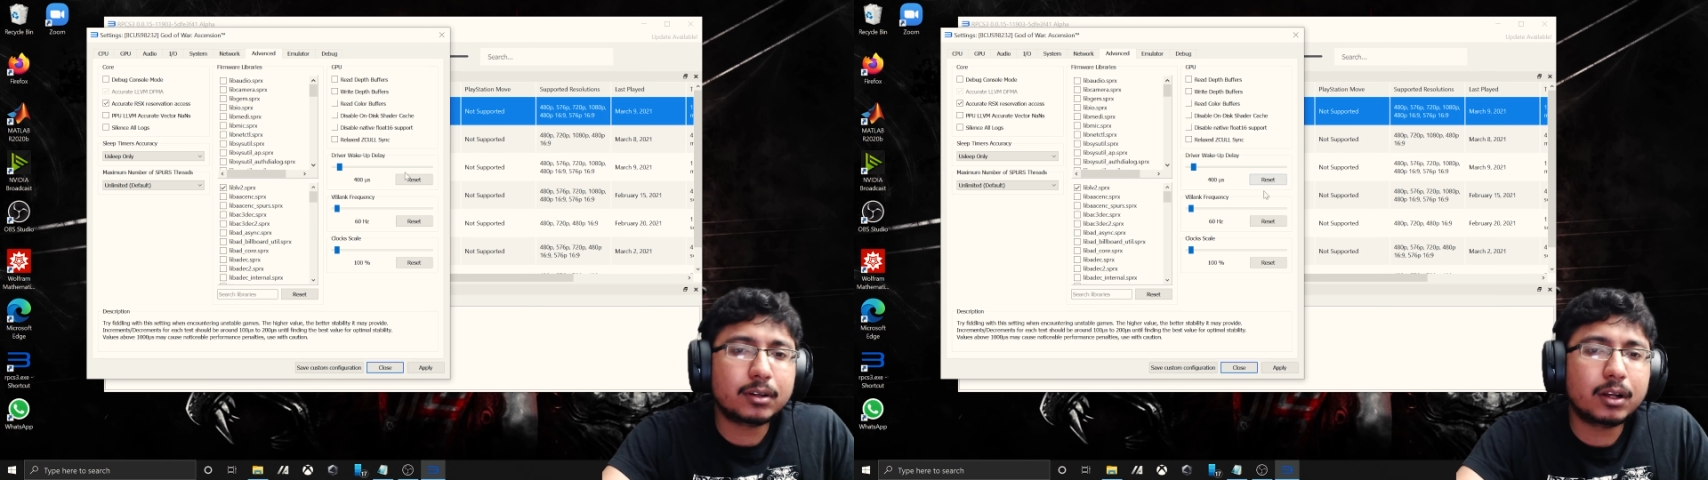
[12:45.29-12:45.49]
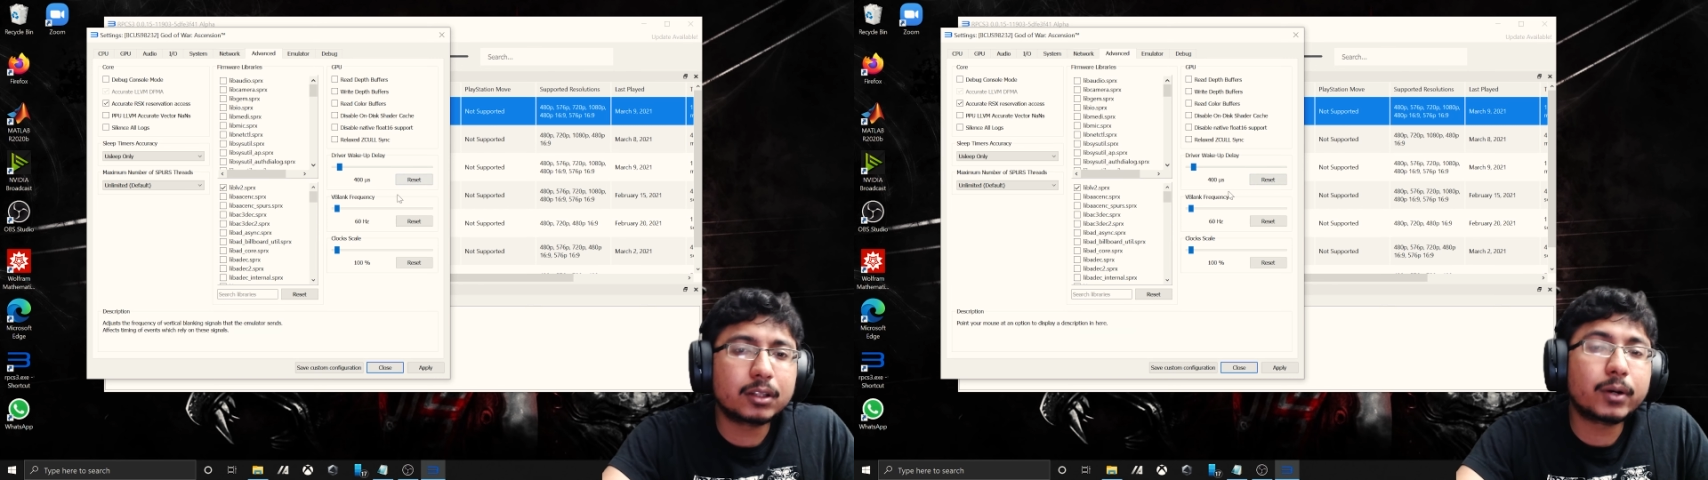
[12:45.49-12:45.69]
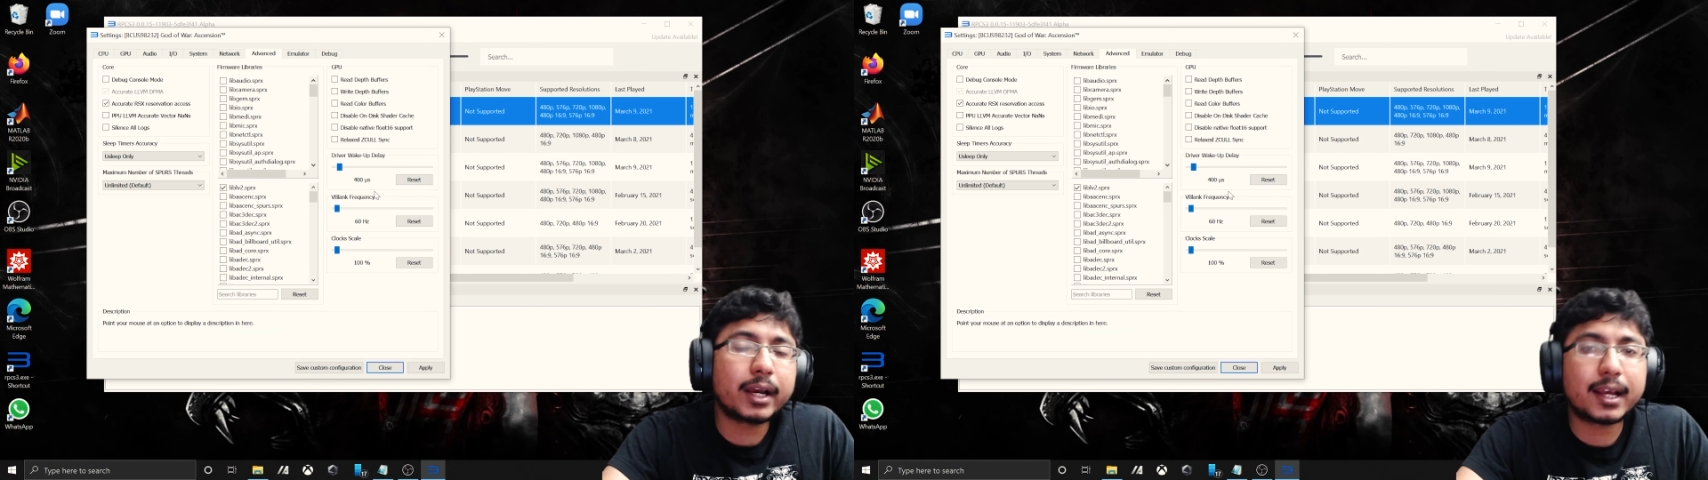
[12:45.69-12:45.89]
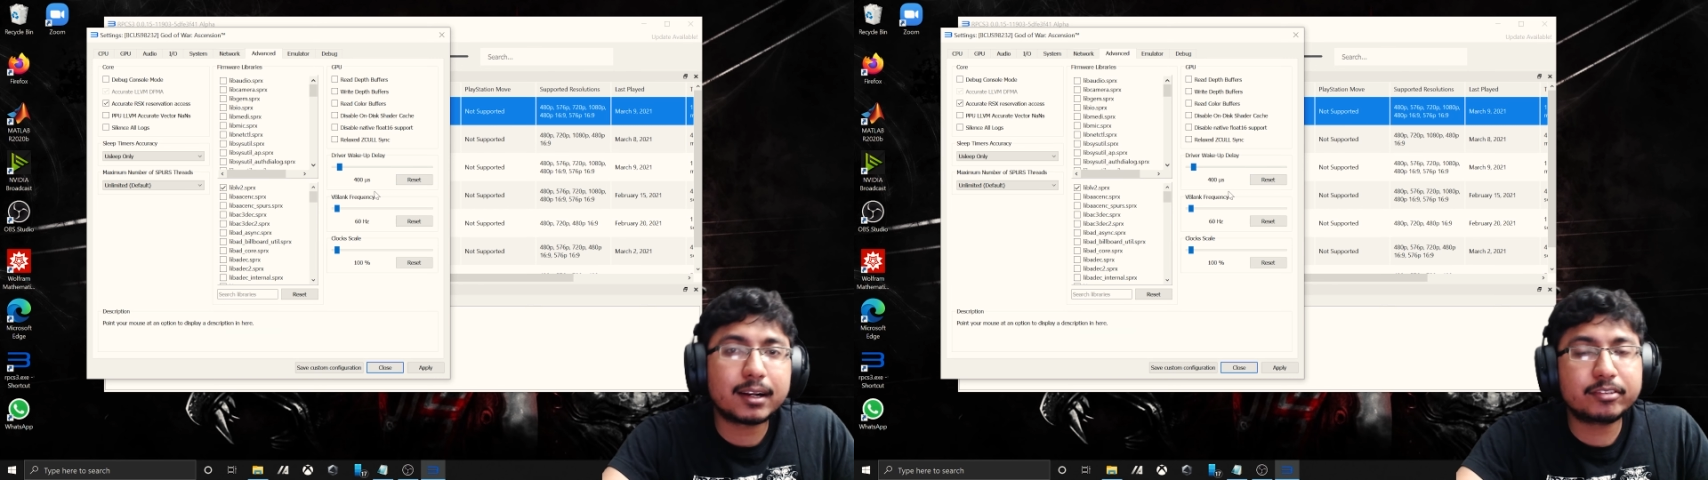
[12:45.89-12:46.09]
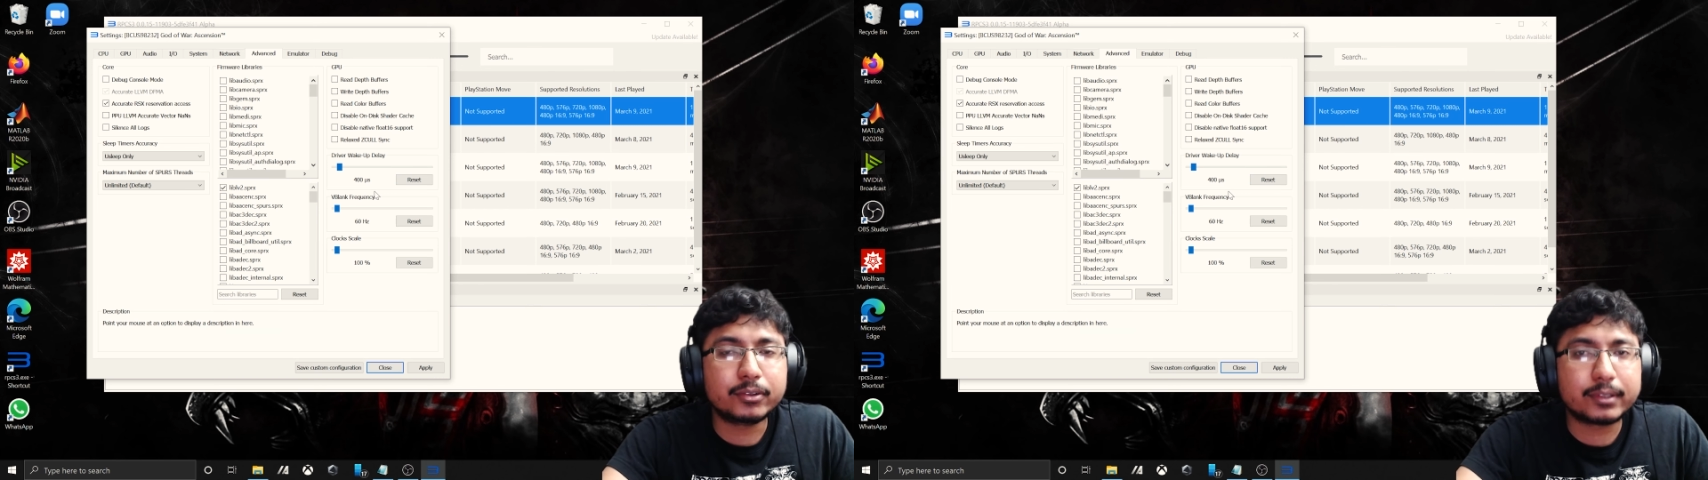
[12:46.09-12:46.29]
Although I had a
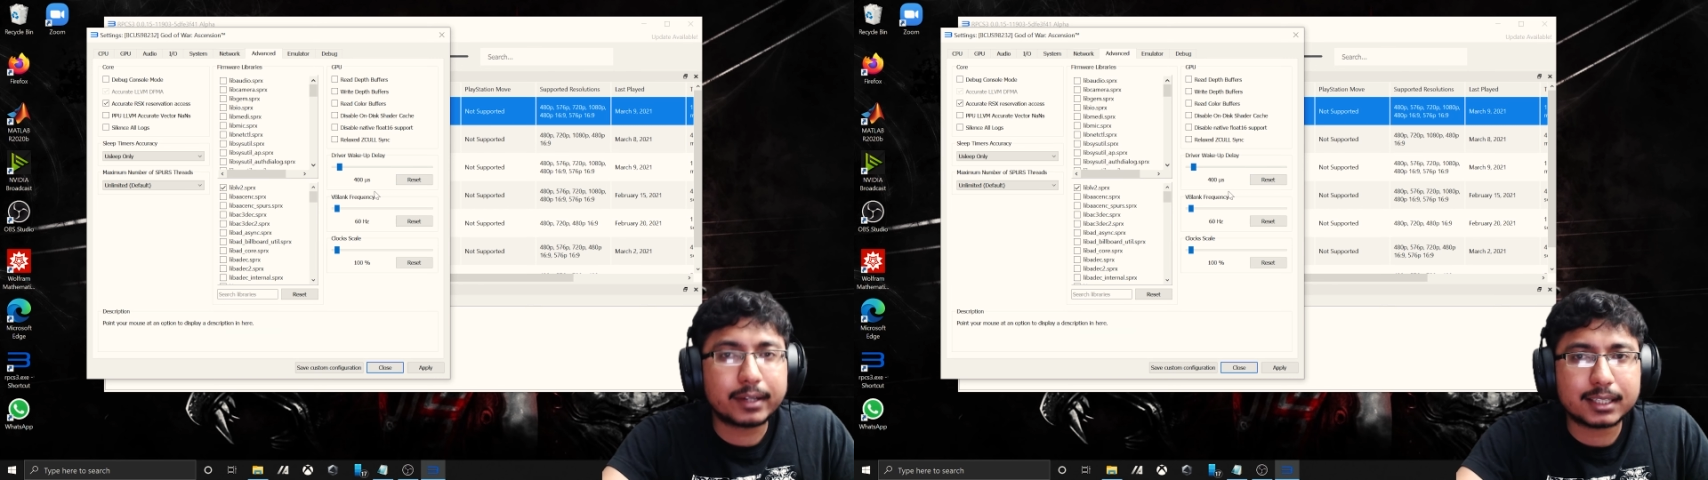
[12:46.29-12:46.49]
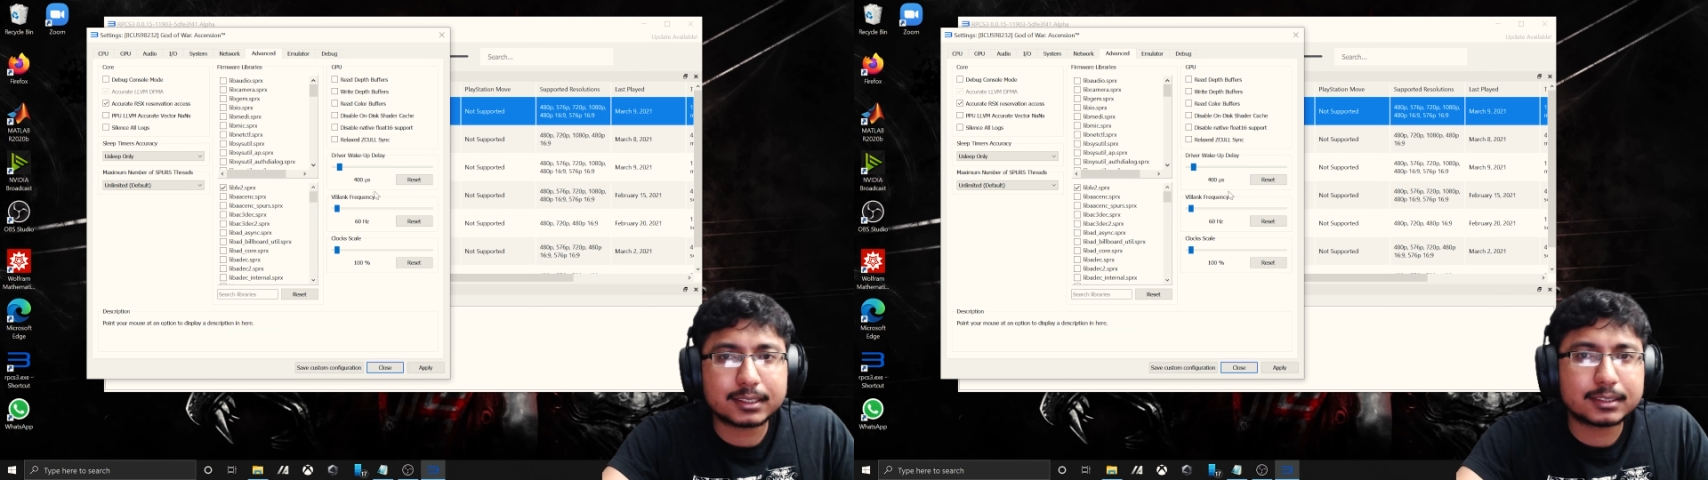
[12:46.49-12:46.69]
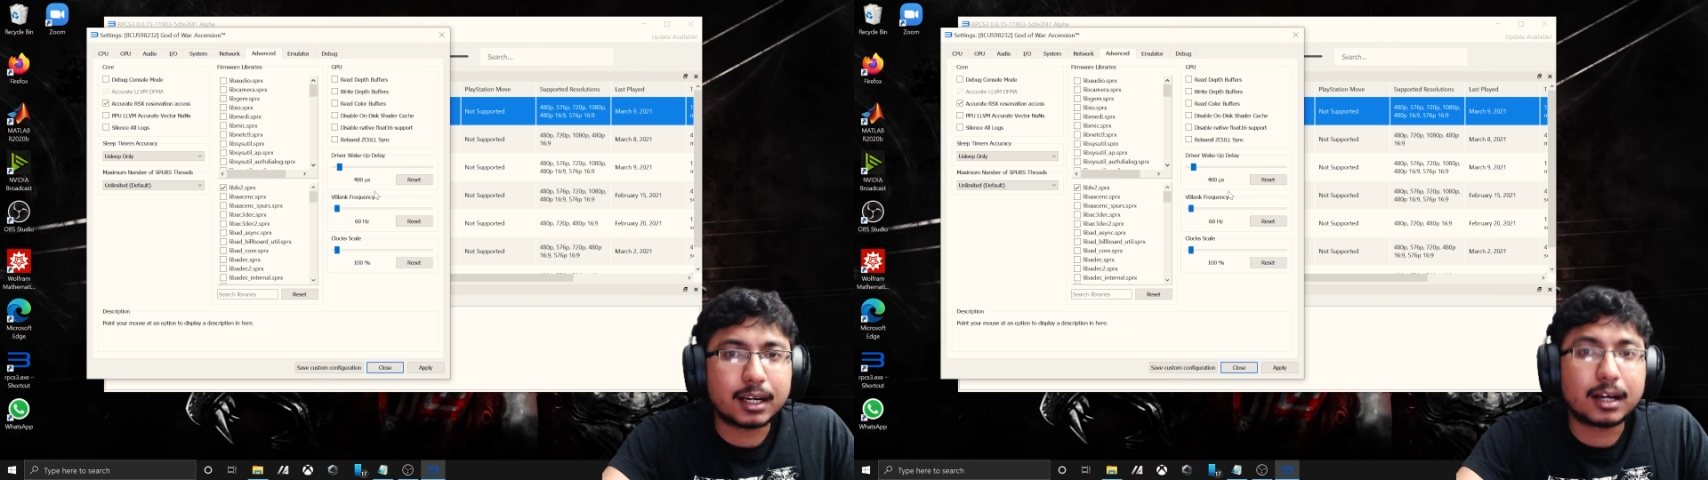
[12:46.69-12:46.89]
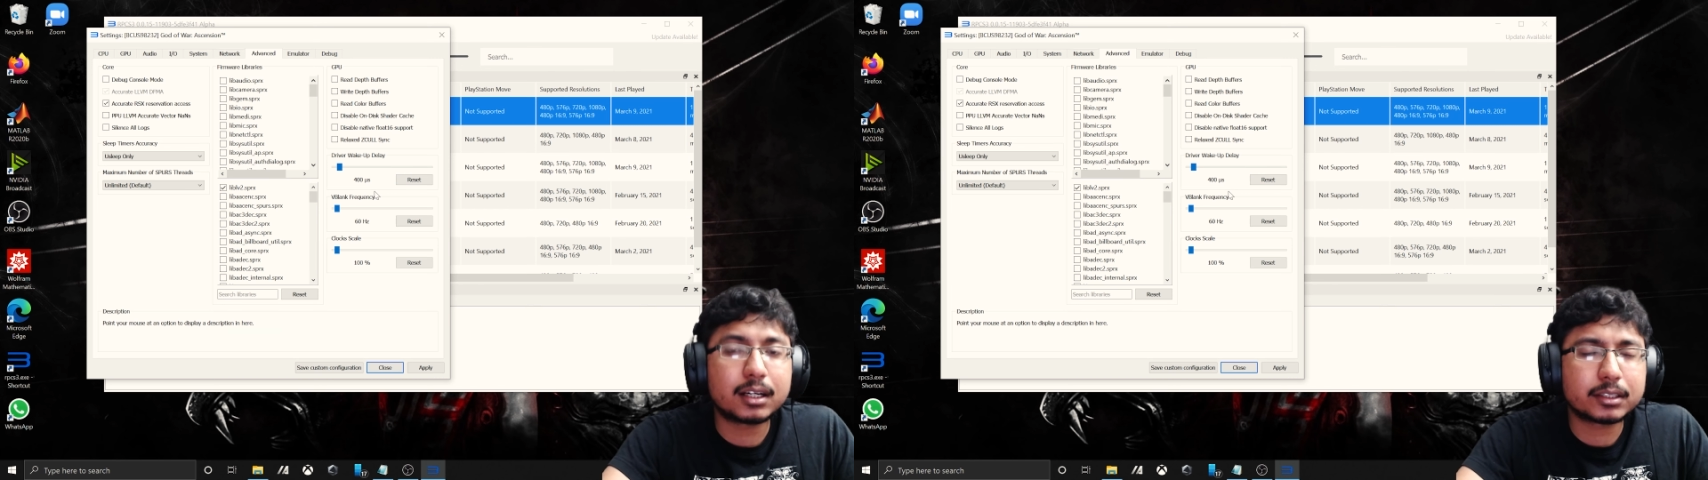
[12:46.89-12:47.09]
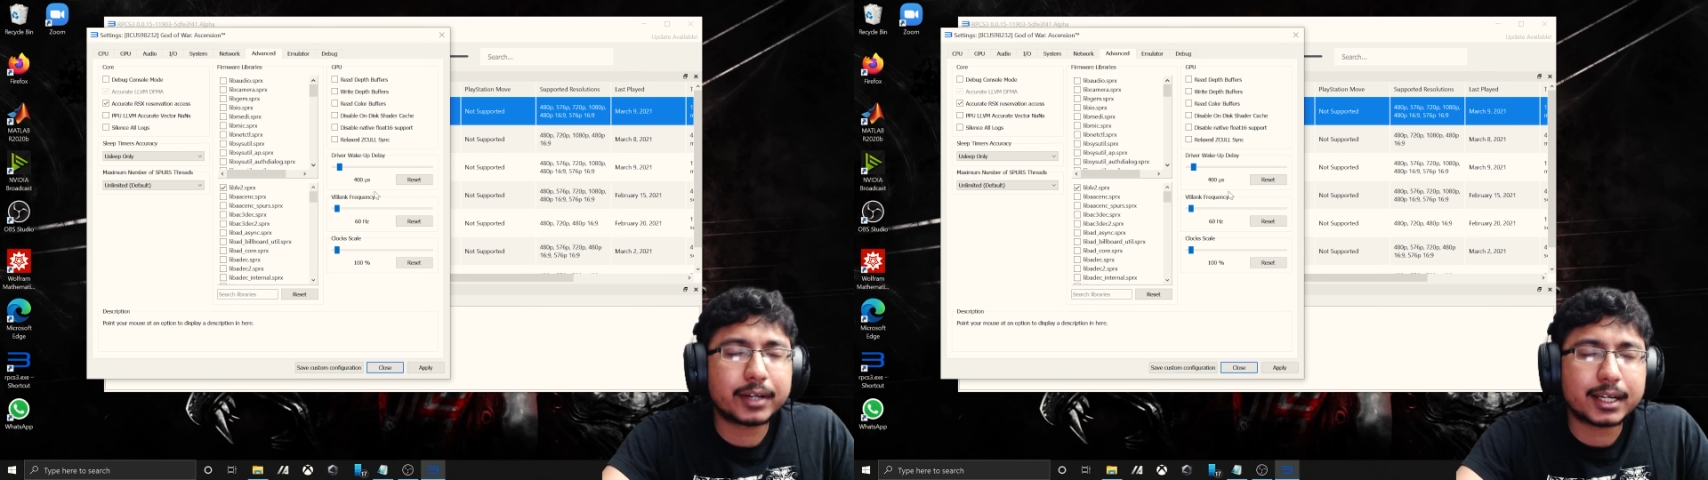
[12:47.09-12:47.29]
few crashes,
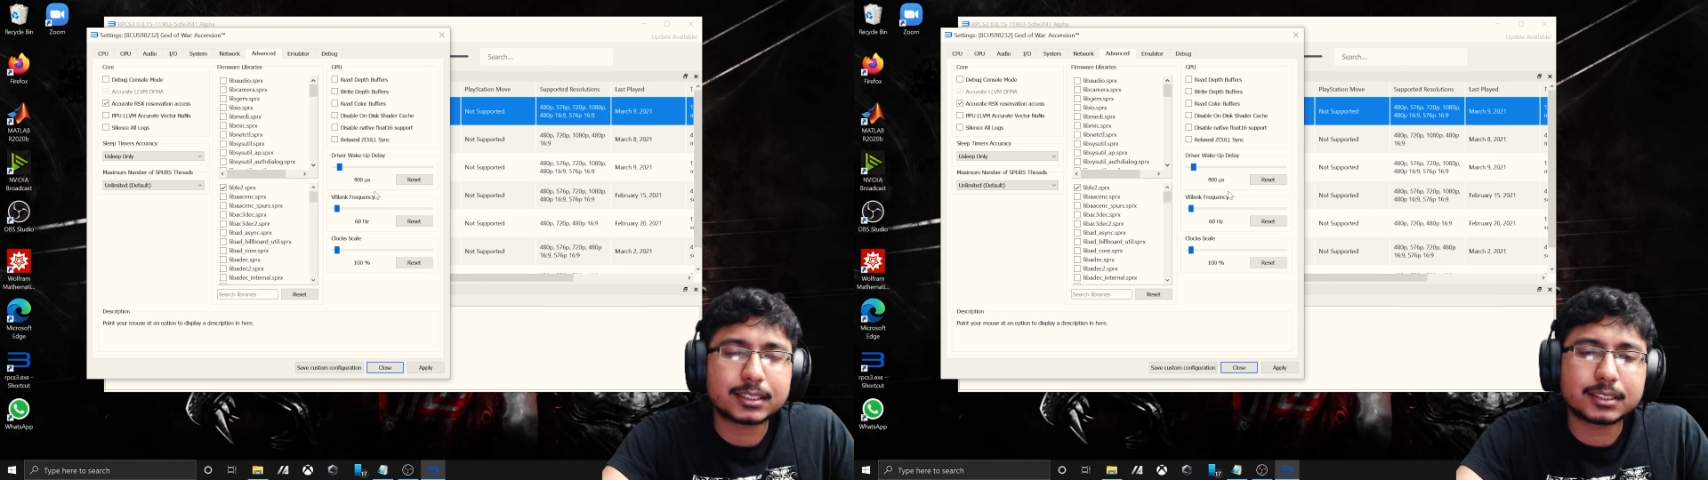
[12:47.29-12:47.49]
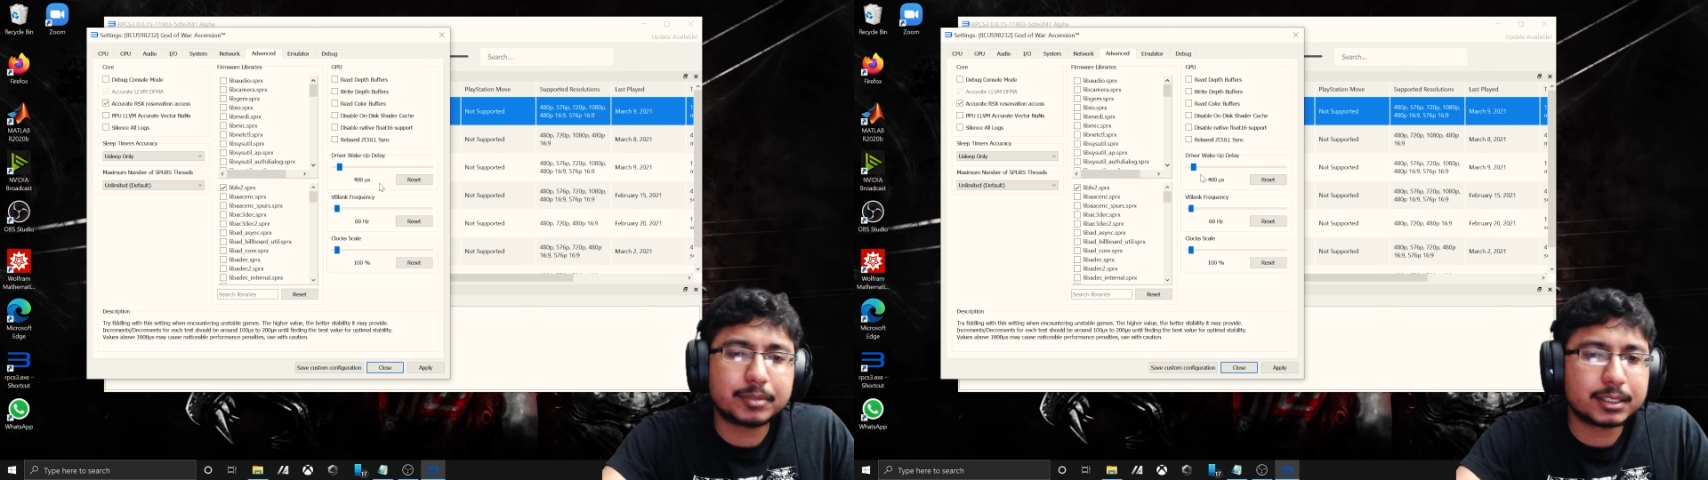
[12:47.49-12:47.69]
hard crashes, but